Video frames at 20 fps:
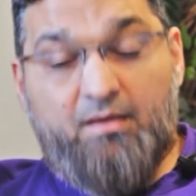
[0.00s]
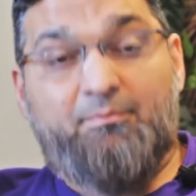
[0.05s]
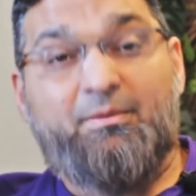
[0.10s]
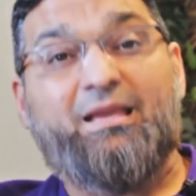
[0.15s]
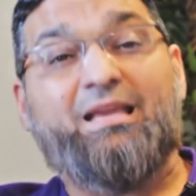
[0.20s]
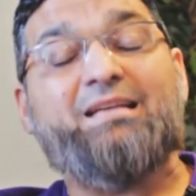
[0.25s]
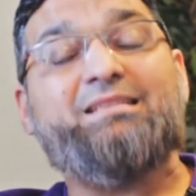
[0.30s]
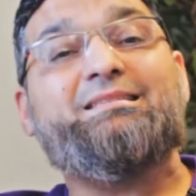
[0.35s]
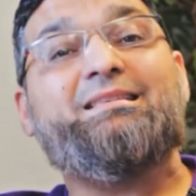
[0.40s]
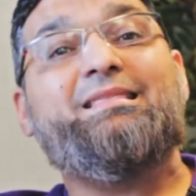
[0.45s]

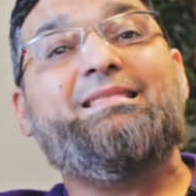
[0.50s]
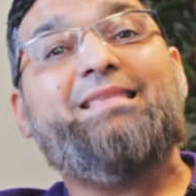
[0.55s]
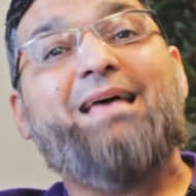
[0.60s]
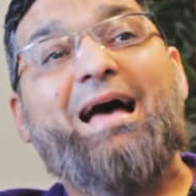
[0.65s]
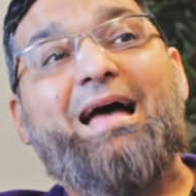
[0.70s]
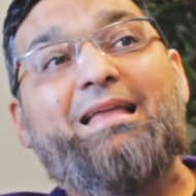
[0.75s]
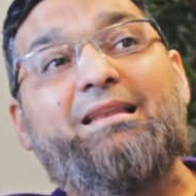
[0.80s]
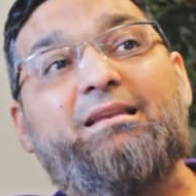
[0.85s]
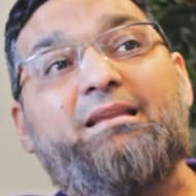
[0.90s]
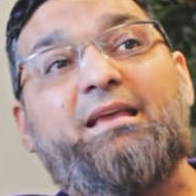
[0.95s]
Because
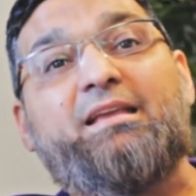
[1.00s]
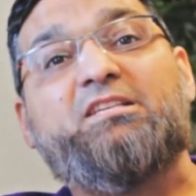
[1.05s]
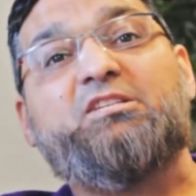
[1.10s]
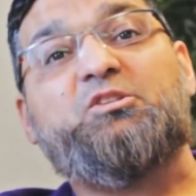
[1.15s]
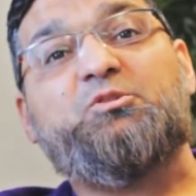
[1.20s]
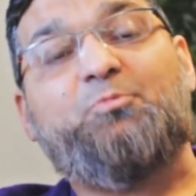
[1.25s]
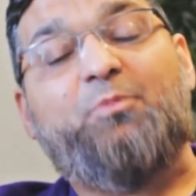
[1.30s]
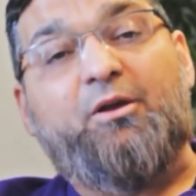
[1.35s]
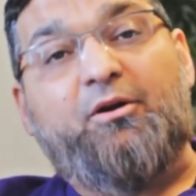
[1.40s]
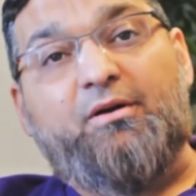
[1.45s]
that
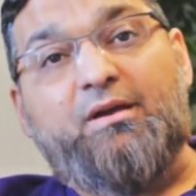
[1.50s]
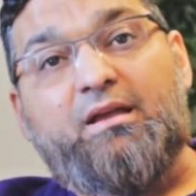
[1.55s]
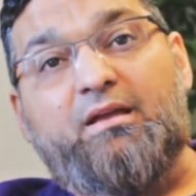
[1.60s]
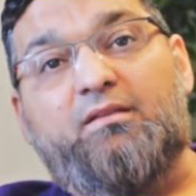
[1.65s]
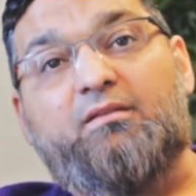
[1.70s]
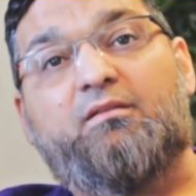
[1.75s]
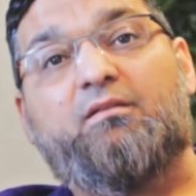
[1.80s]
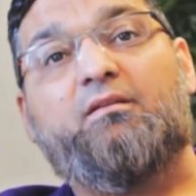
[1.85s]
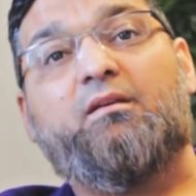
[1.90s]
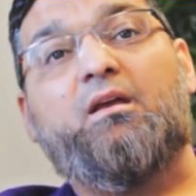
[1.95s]

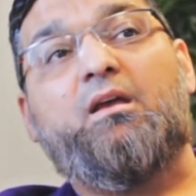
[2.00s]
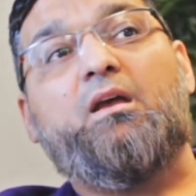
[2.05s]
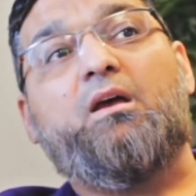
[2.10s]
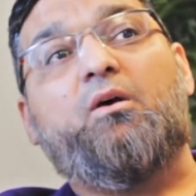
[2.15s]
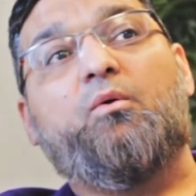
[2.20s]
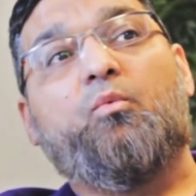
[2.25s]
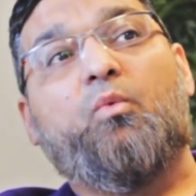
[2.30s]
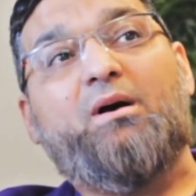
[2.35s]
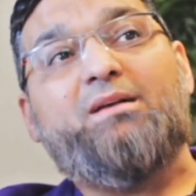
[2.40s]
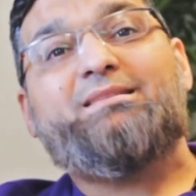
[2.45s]
experience
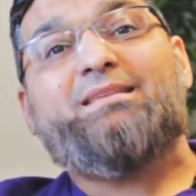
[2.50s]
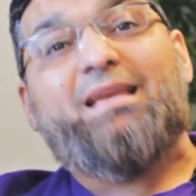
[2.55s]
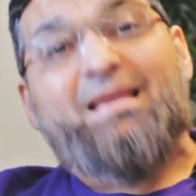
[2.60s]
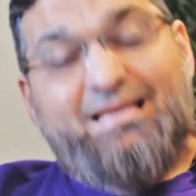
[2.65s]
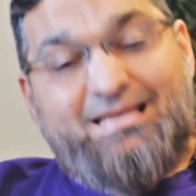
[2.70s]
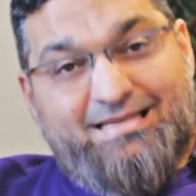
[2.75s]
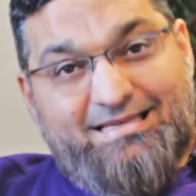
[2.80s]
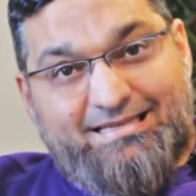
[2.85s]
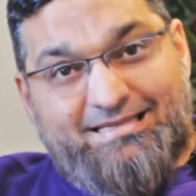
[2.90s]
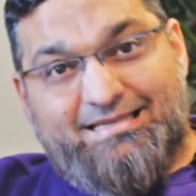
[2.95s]
was
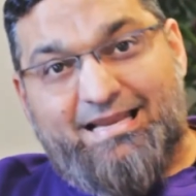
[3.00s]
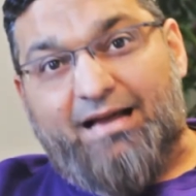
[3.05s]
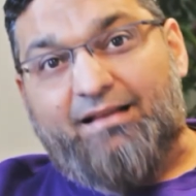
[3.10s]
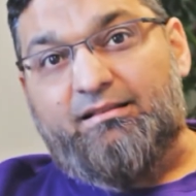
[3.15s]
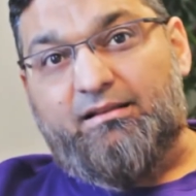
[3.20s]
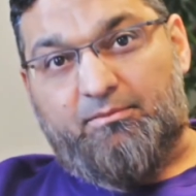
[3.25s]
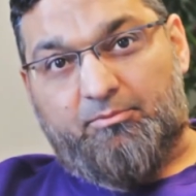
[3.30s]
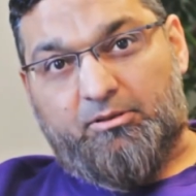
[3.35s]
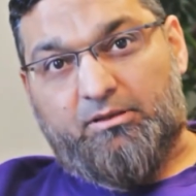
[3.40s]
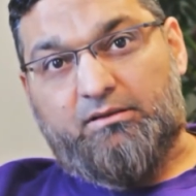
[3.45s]

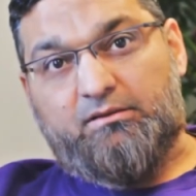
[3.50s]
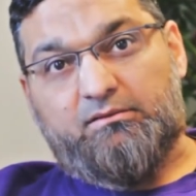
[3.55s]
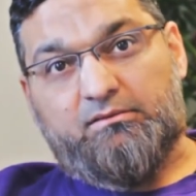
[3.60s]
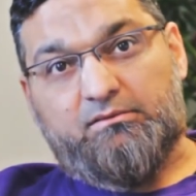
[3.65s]
indelible.